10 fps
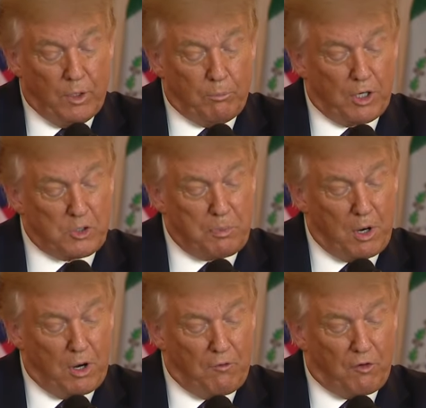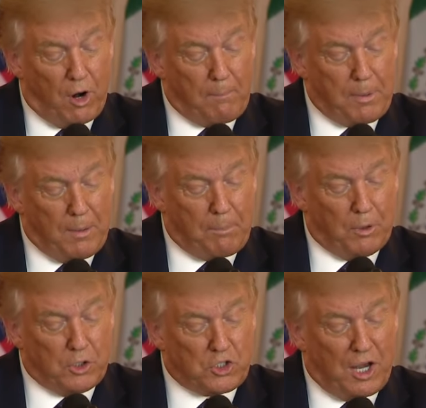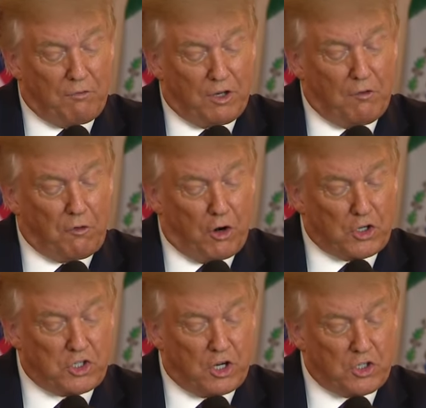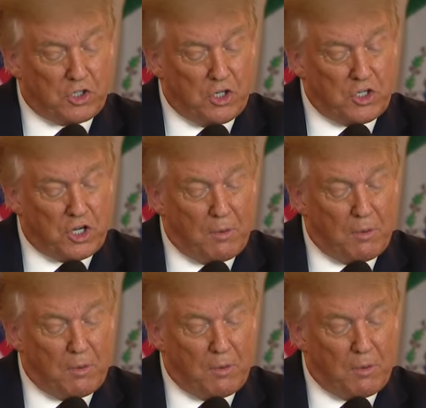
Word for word: prosperity for our people, safety for our citizens,